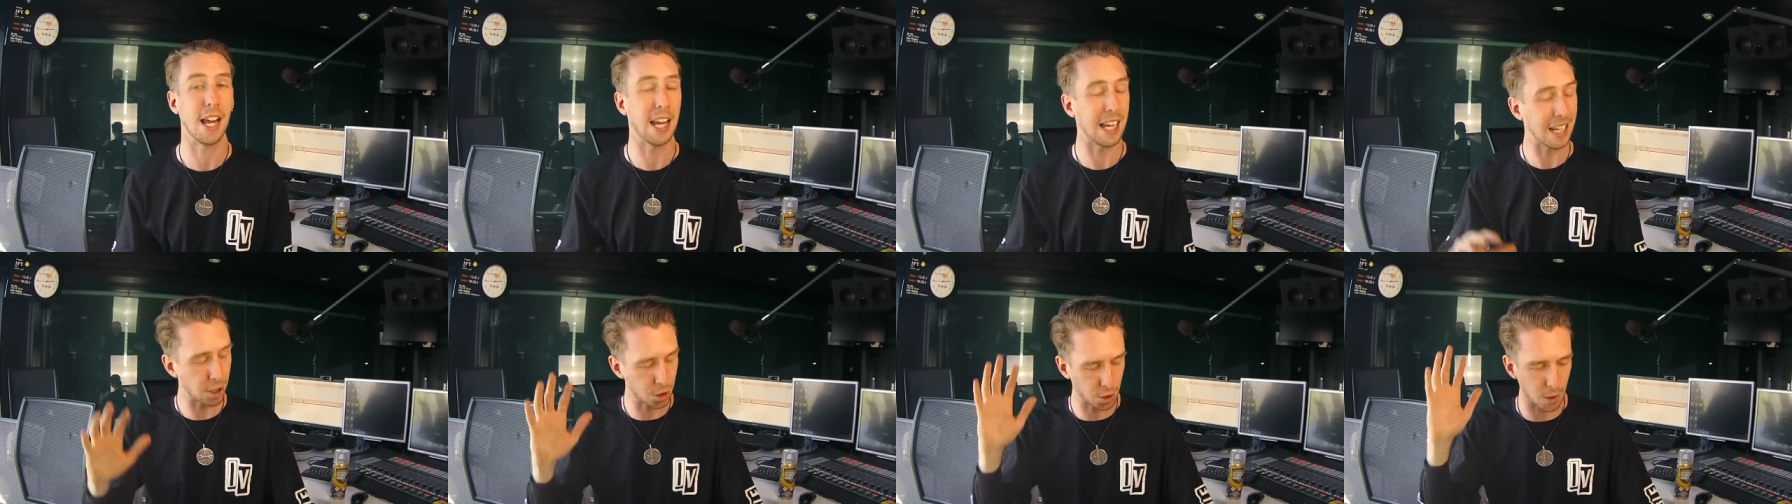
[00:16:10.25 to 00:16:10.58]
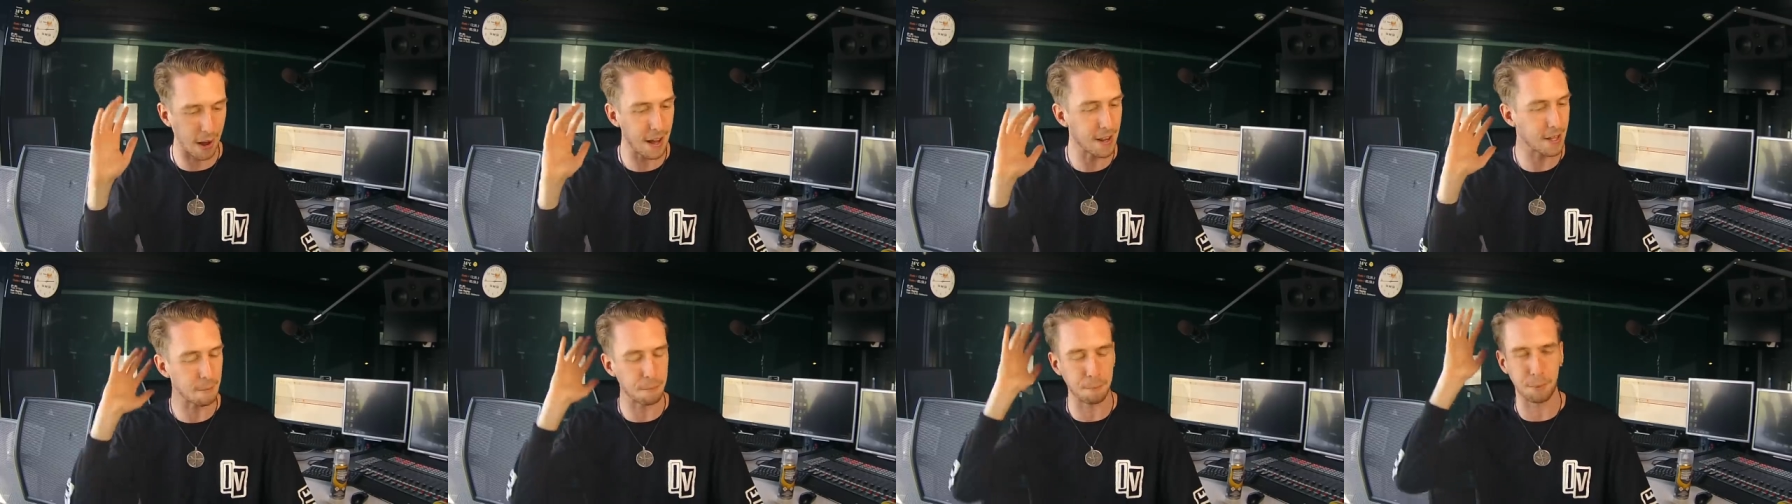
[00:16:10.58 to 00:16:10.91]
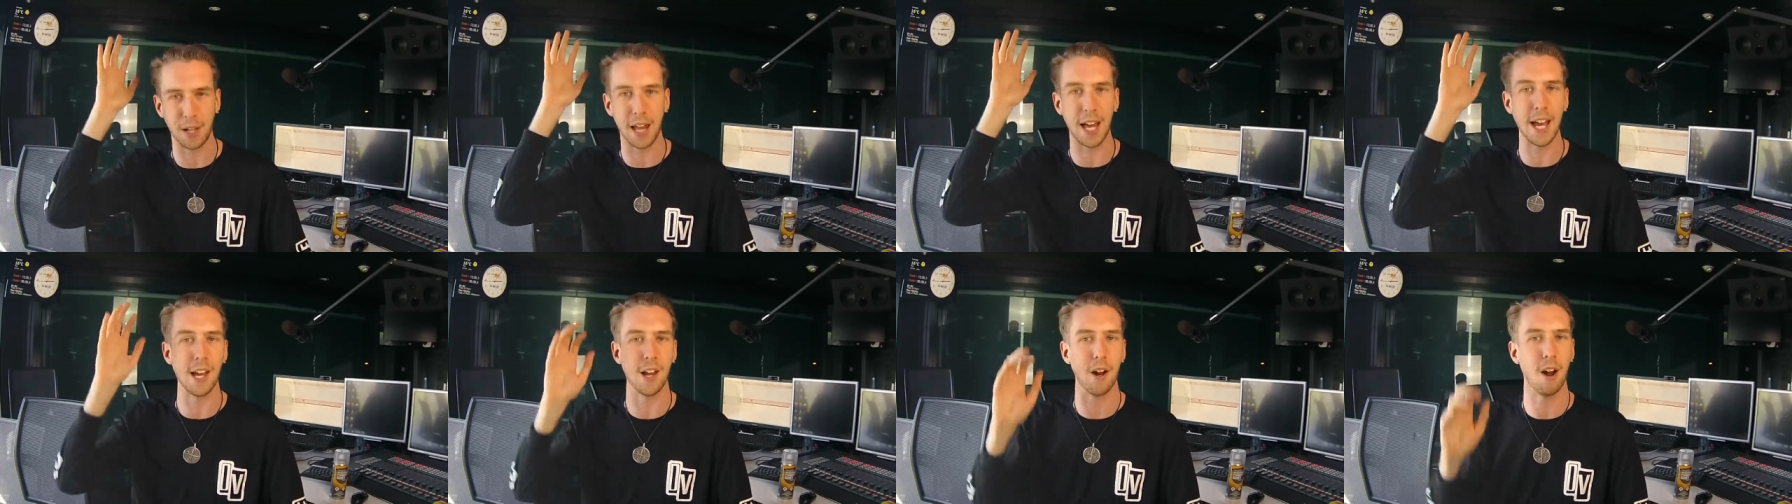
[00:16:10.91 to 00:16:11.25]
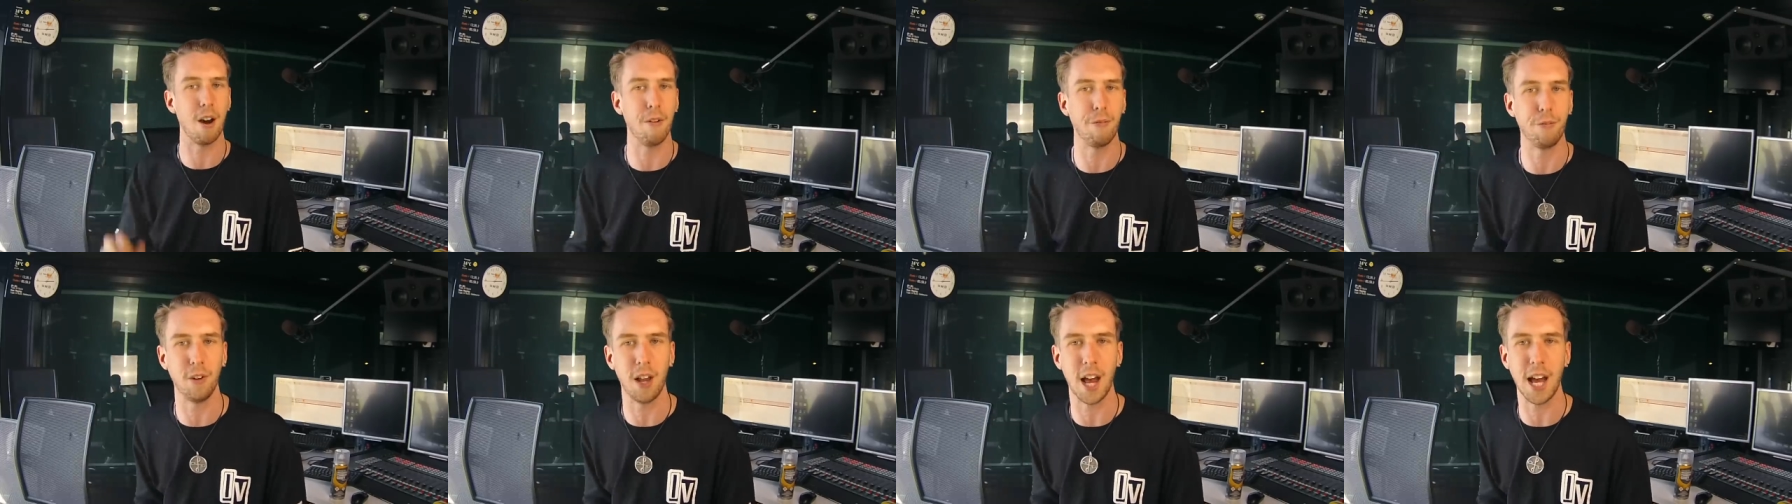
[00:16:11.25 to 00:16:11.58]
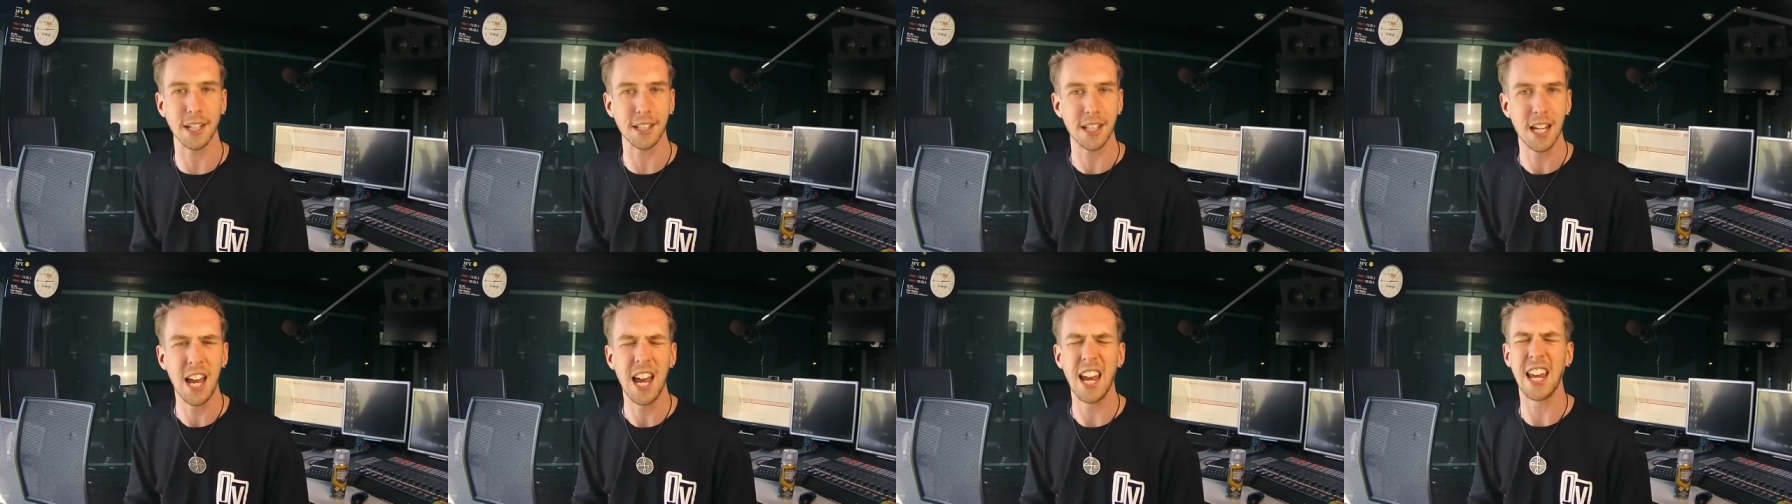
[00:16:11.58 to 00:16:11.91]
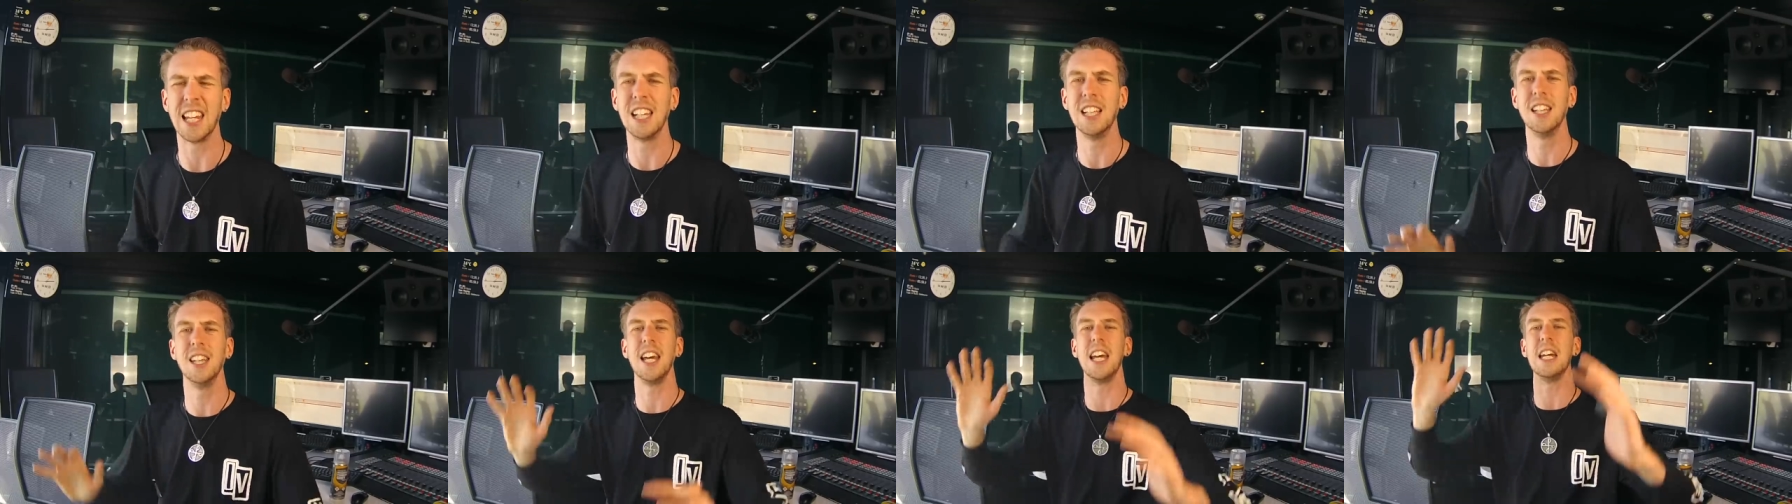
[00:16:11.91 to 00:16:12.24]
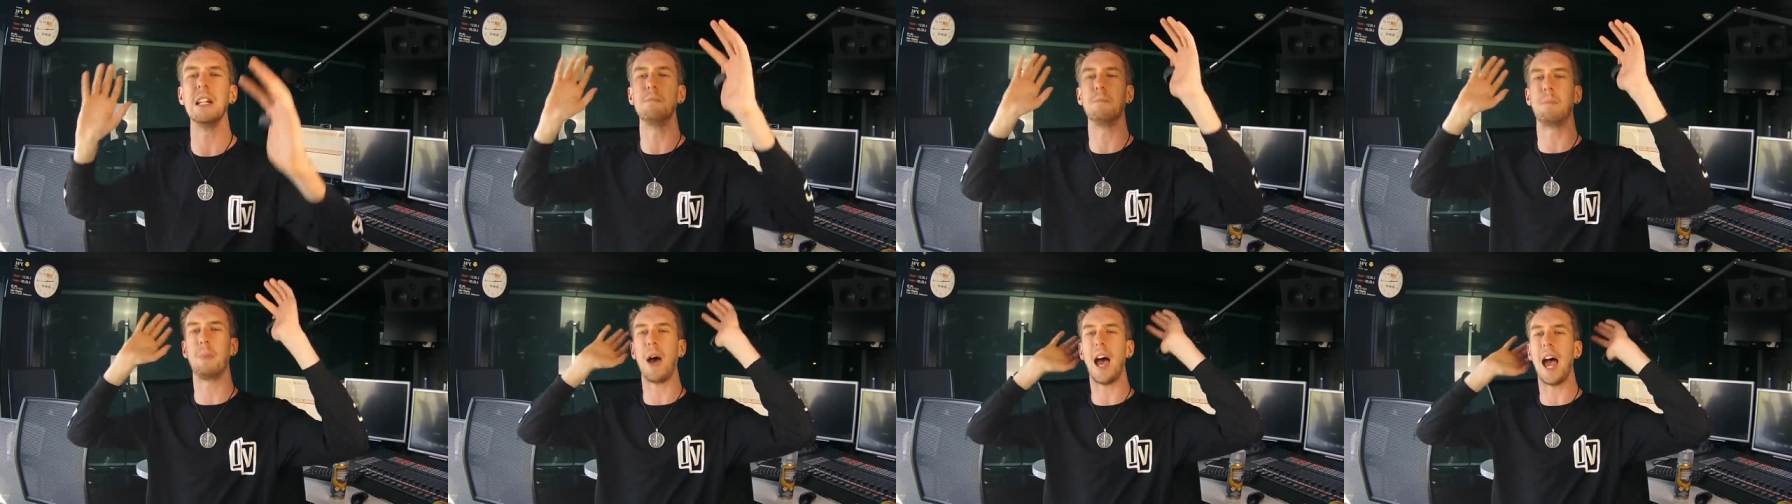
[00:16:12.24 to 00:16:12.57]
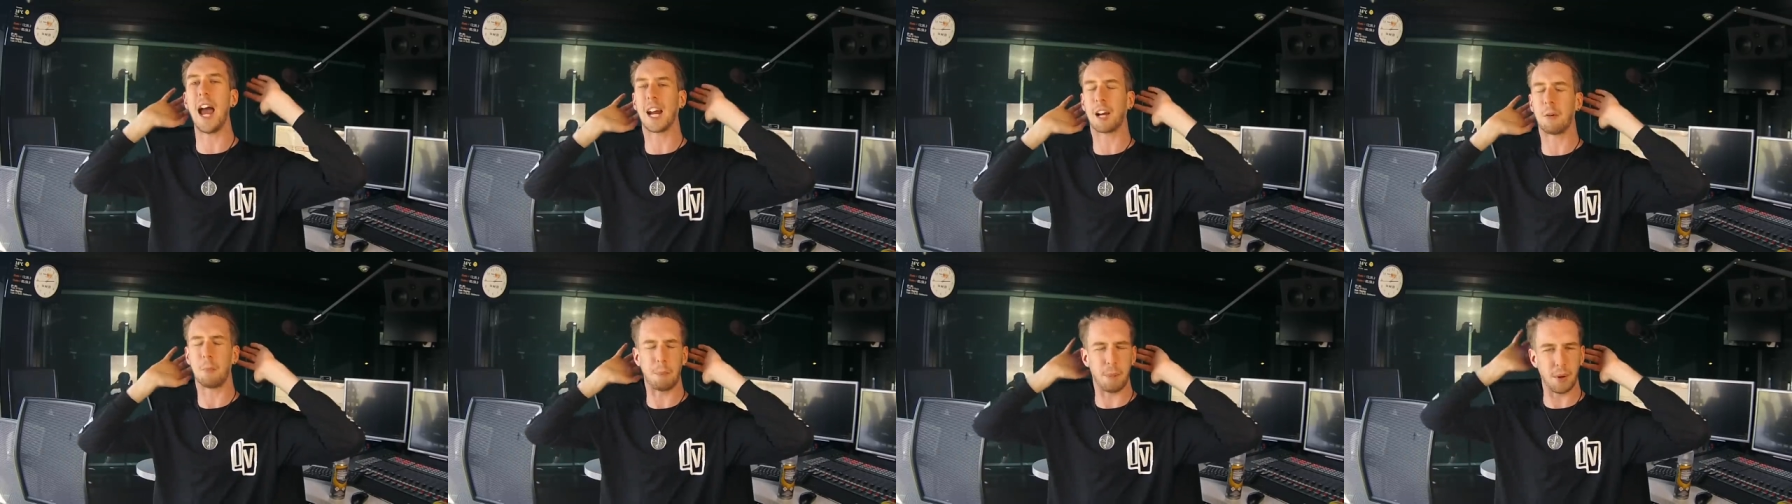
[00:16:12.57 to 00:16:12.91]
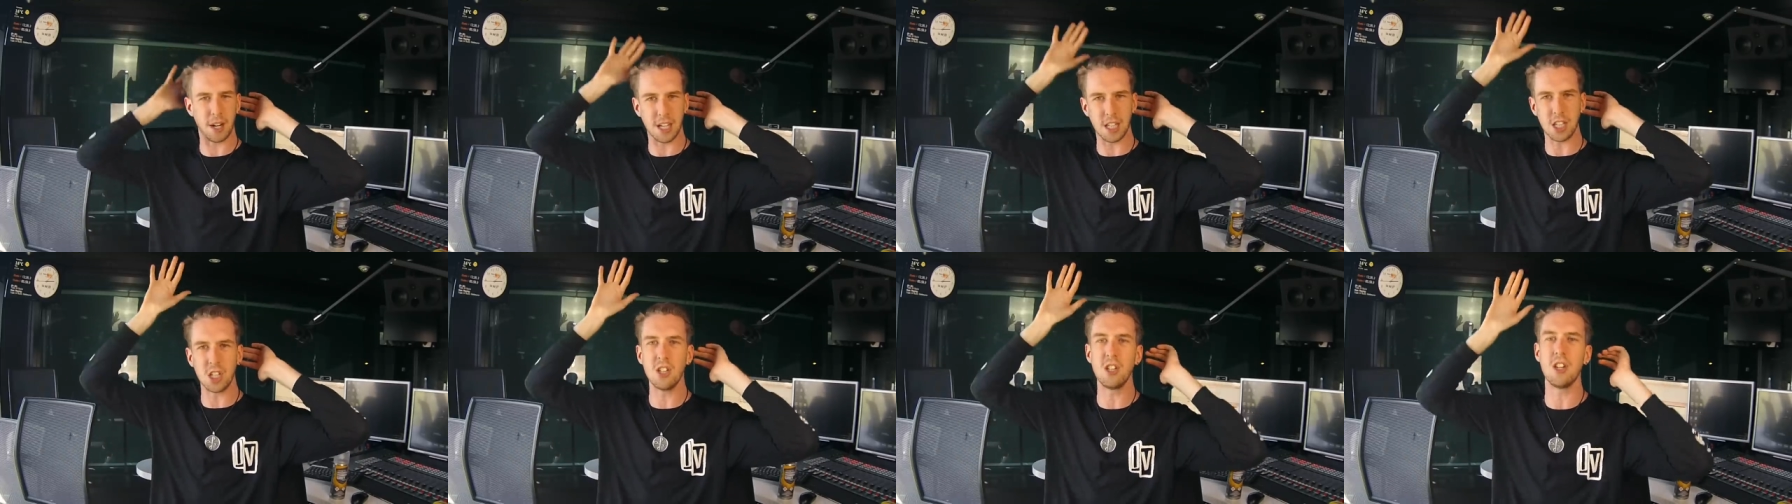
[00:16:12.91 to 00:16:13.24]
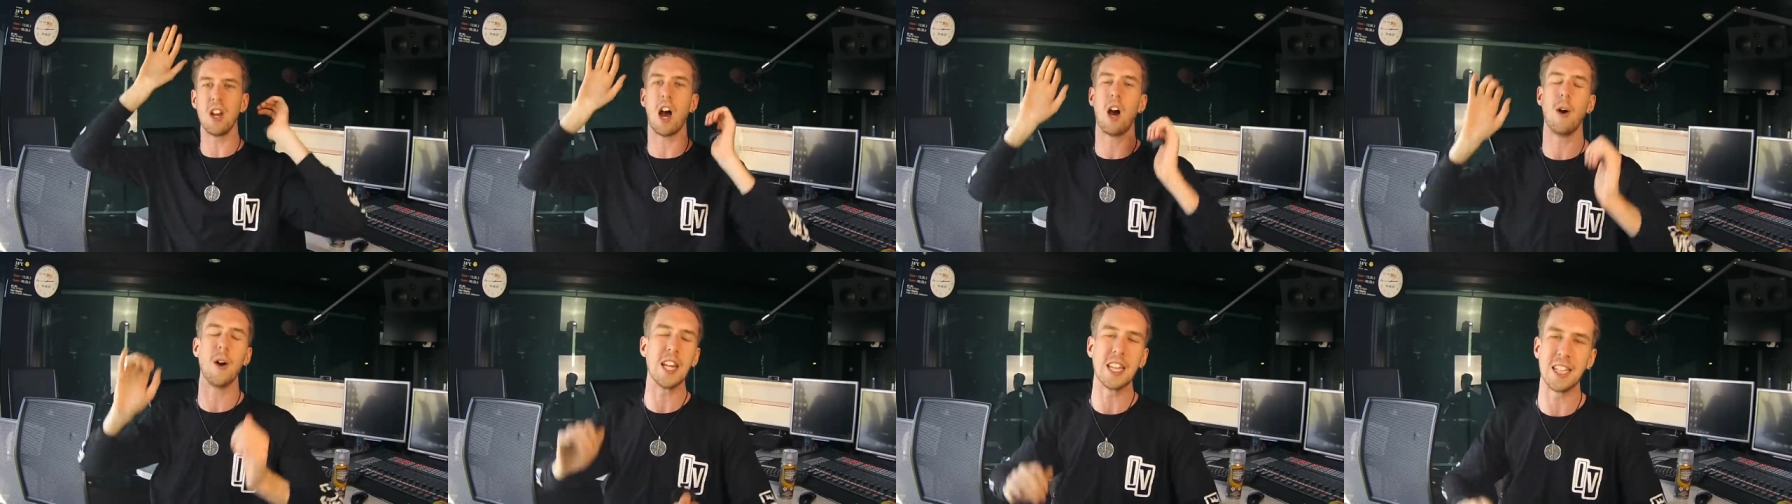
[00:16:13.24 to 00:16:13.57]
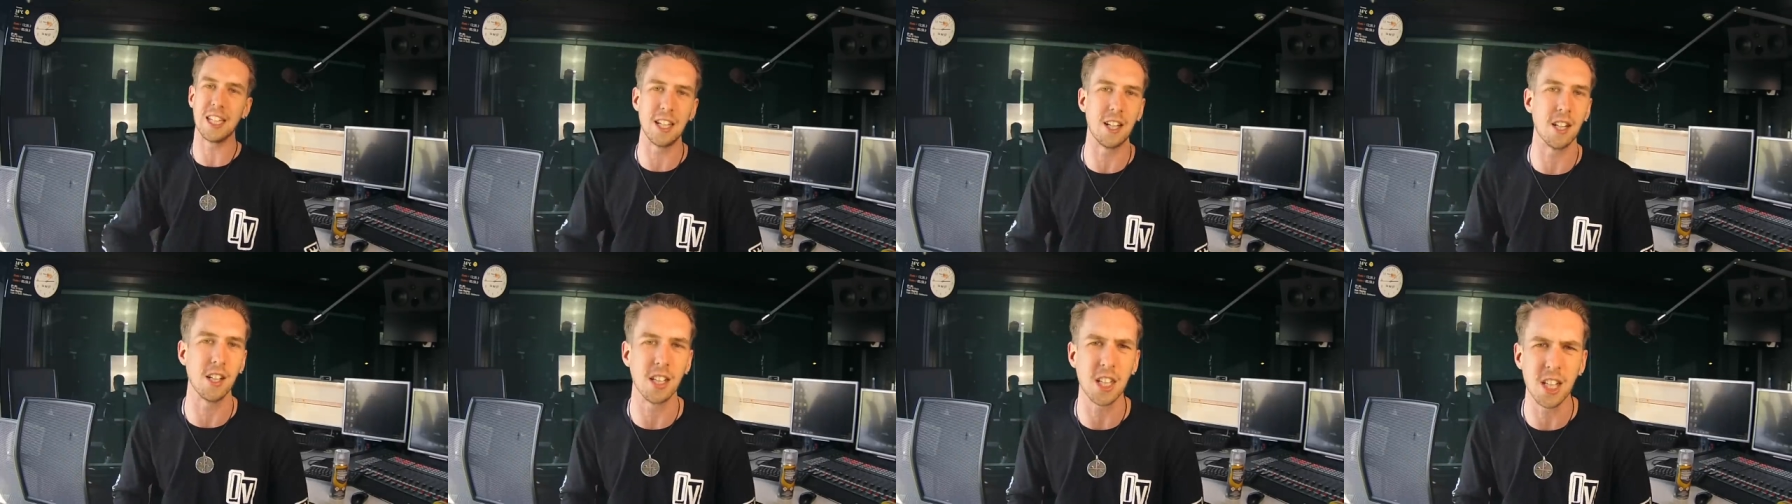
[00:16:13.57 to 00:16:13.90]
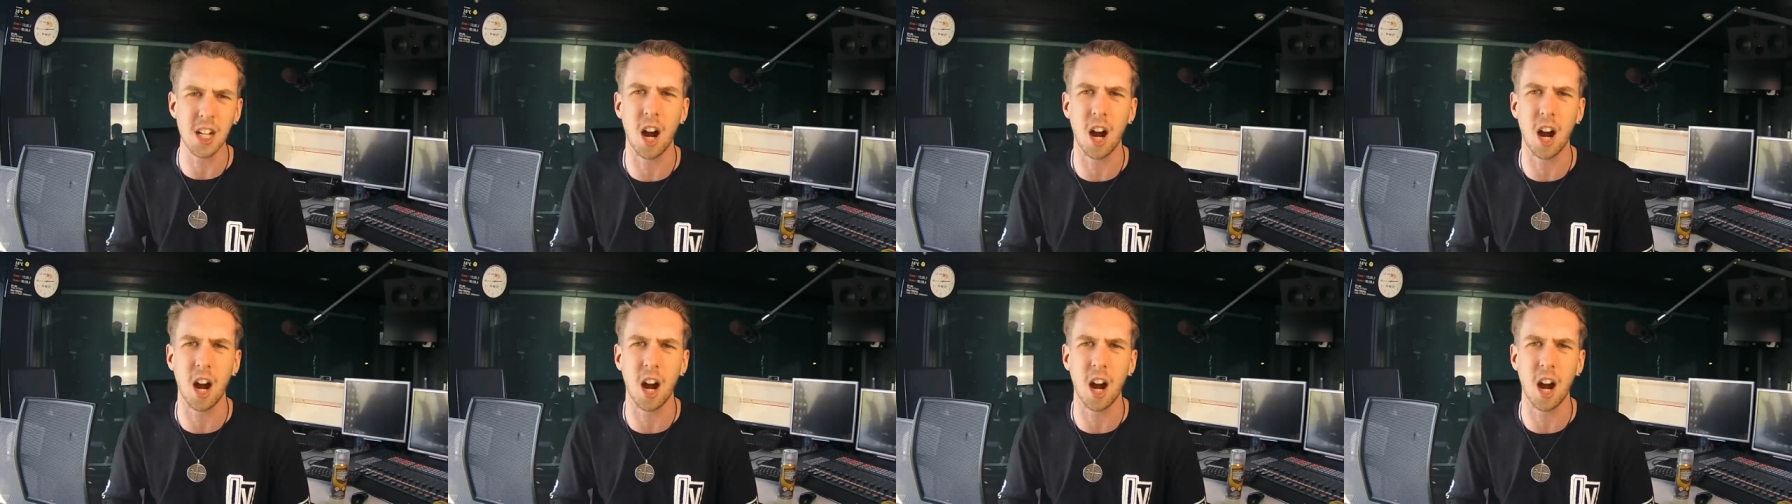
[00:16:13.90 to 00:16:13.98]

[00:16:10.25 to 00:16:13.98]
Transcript: and he tried to play it off like he leant back, but you know he did it.